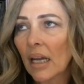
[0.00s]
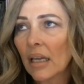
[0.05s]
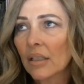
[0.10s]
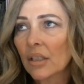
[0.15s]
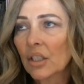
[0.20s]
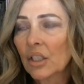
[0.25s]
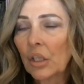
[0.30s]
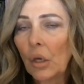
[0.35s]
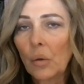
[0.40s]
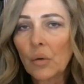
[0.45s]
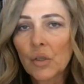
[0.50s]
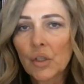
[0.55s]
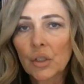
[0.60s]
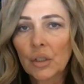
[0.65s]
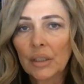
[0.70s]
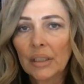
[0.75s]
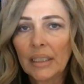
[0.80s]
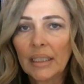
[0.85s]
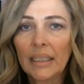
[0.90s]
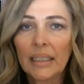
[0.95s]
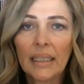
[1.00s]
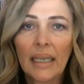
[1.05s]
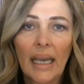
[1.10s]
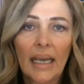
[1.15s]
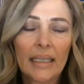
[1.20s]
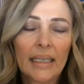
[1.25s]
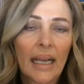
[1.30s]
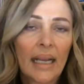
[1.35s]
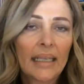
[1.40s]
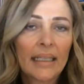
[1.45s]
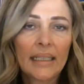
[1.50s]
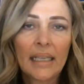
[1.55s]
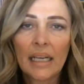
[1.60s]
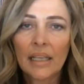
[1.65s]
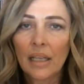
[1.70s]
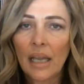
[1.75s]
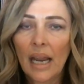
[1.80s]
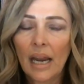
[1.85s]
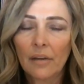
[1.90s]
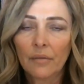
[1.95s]
socially and any
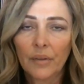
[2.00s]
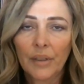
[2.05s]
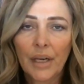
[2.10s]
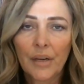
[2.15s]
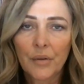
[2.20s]
every